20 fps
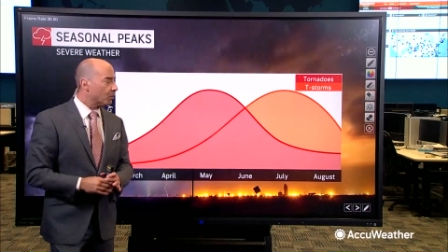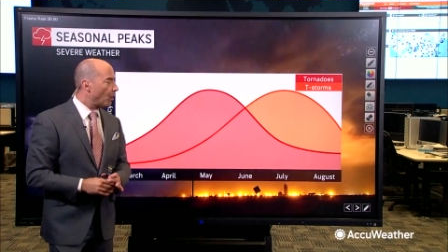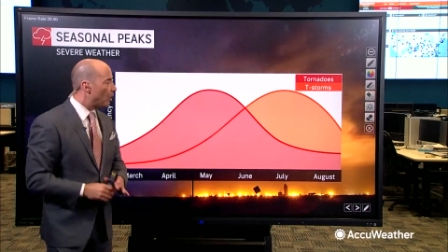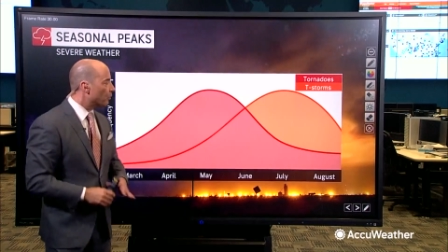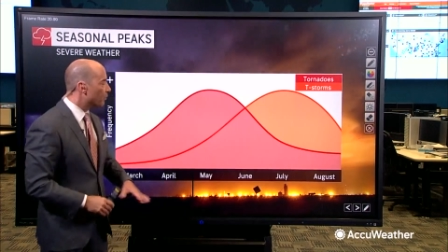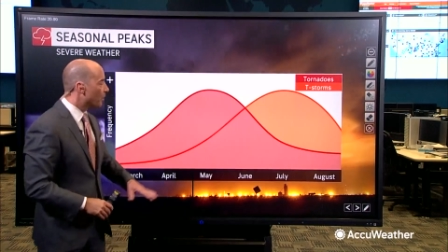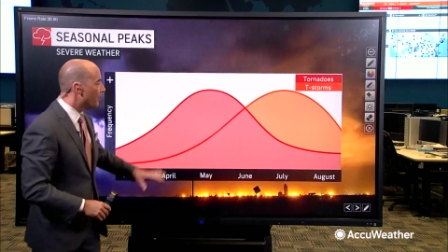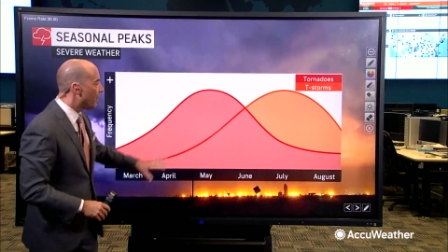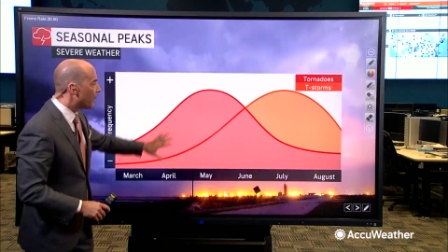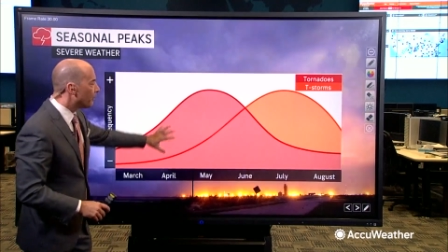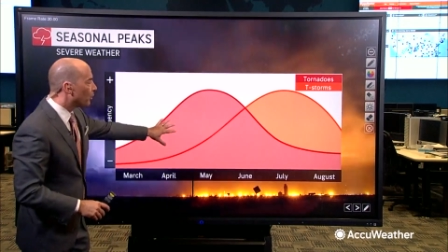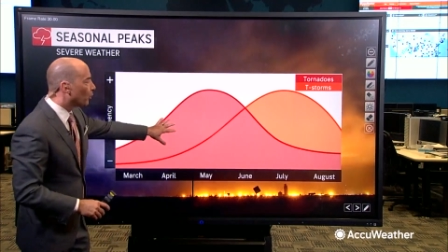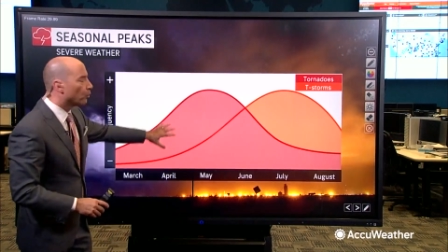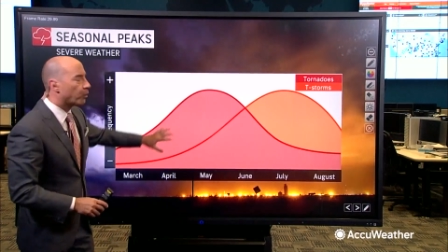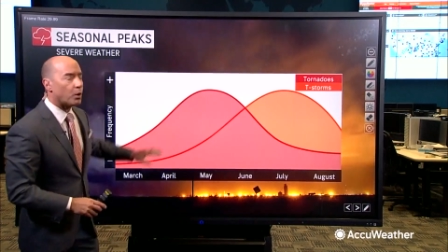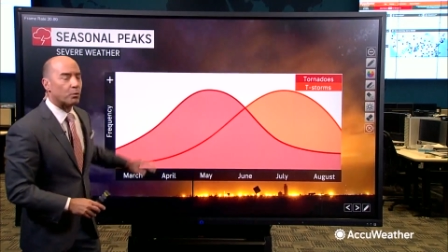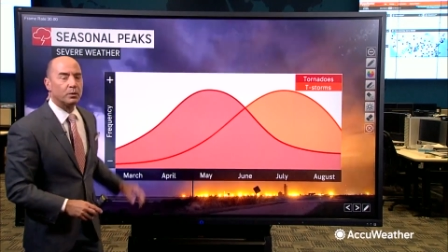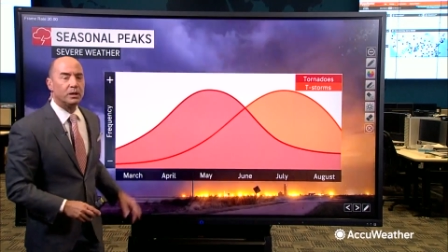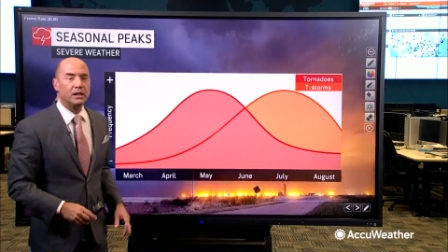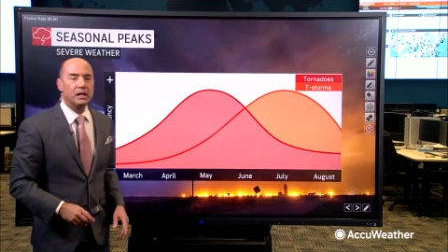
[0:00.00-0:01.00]
Well, remember
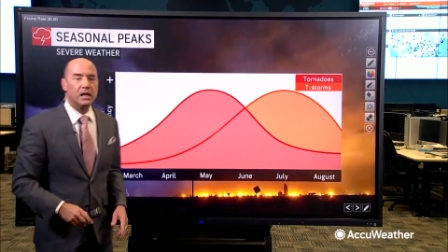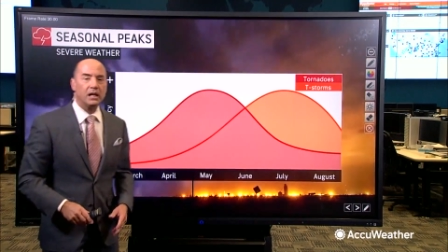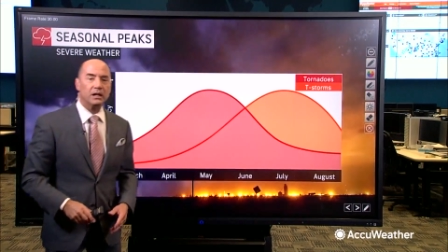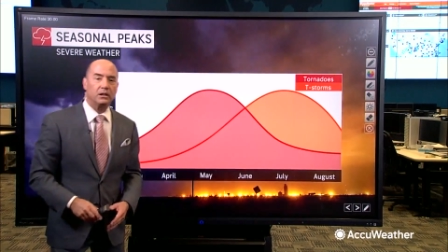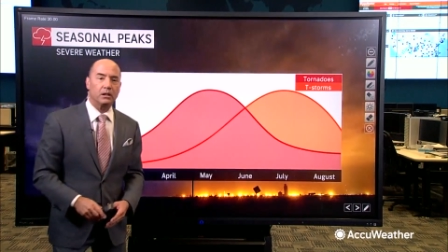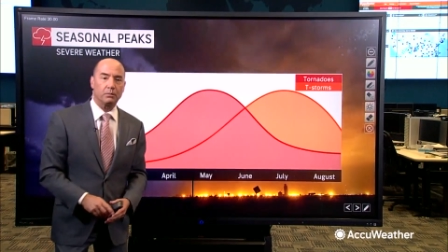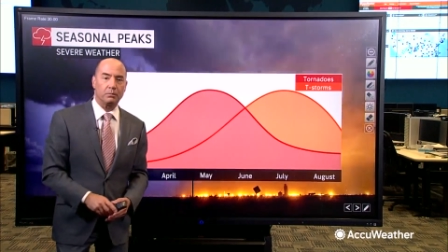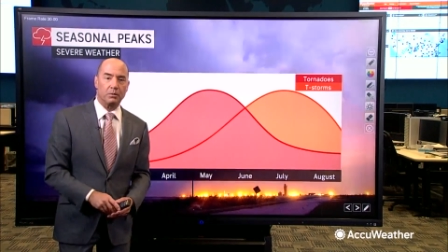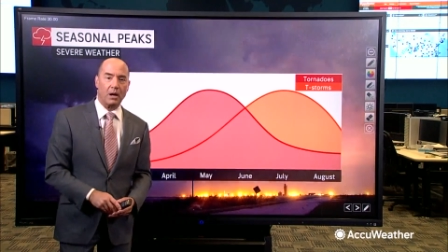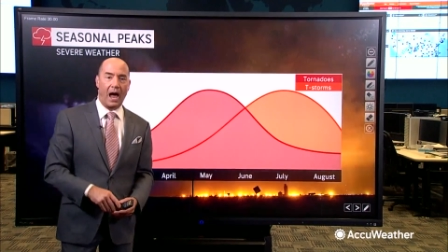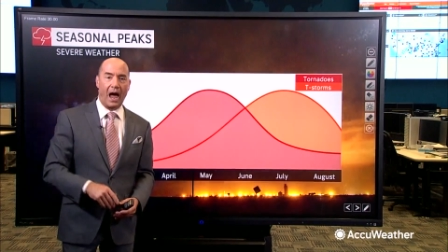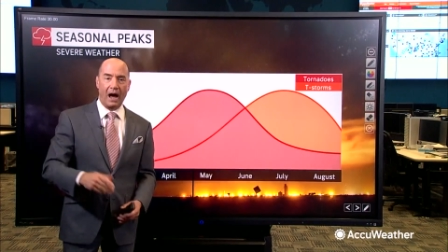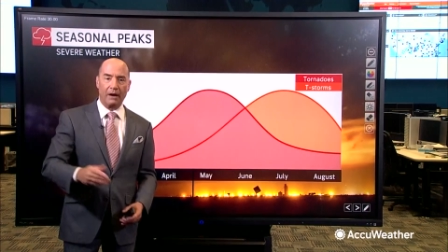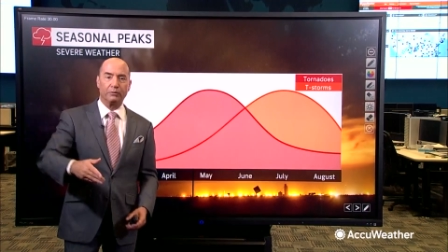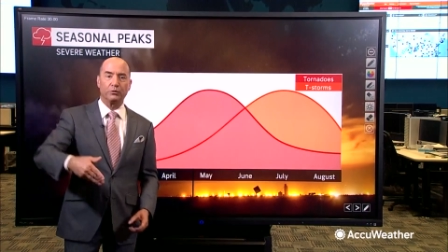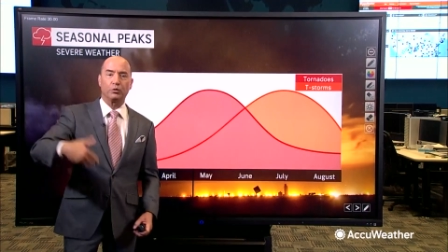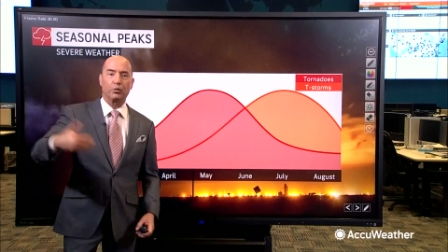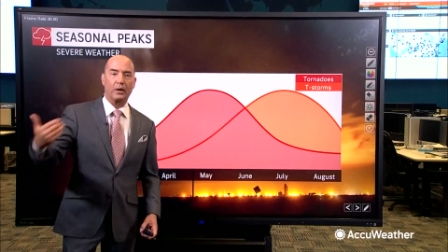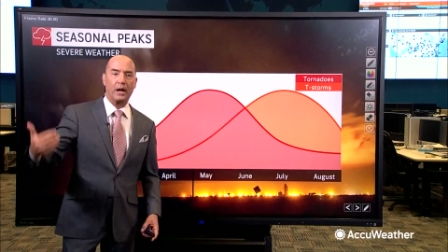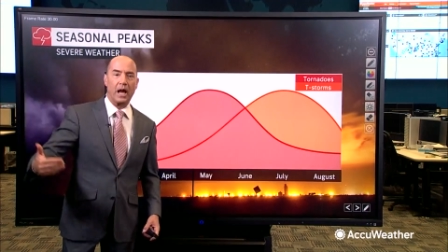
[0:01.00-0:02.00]
what we need to
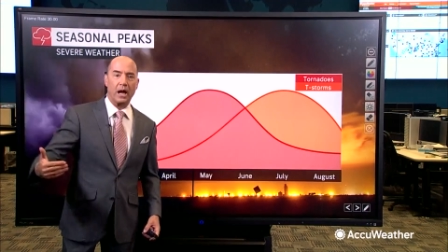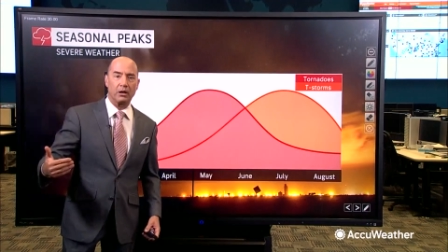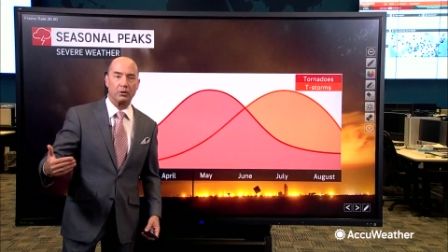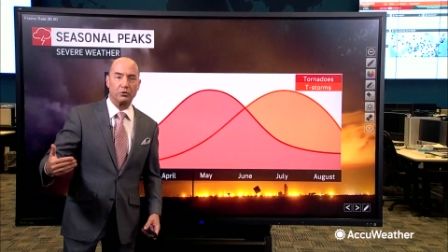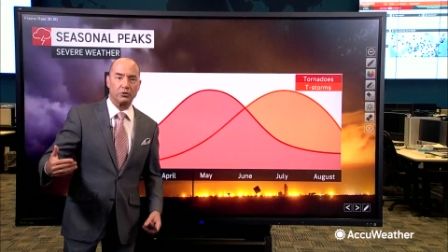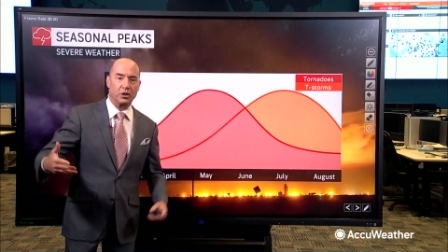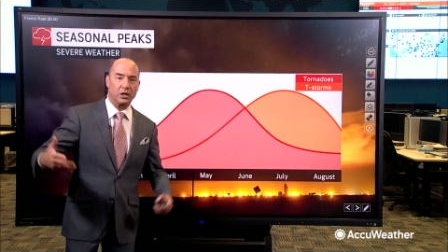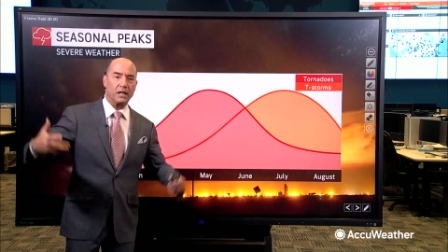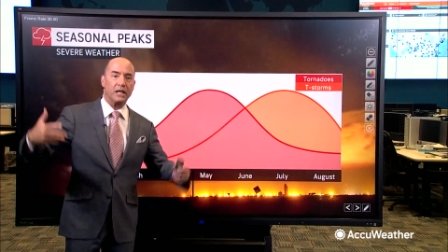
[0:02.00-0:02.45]
have tornadoes.